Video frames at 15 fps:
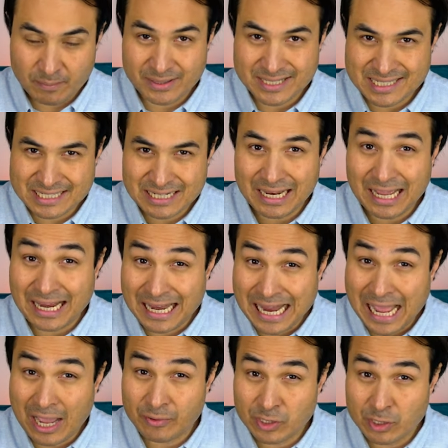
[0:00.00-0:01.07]
but still
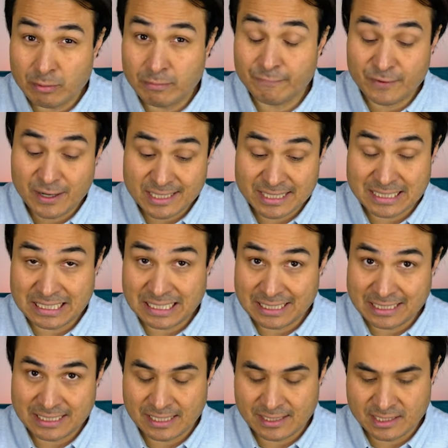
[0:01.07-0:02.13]
allow you
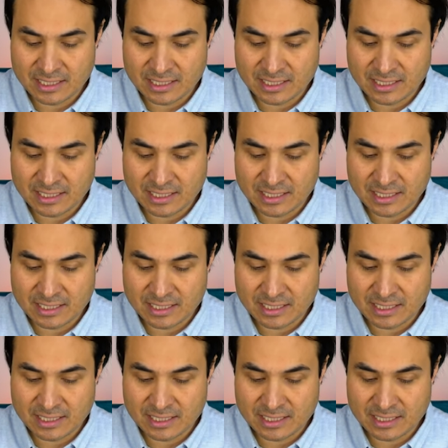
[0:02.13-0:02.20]
versatility in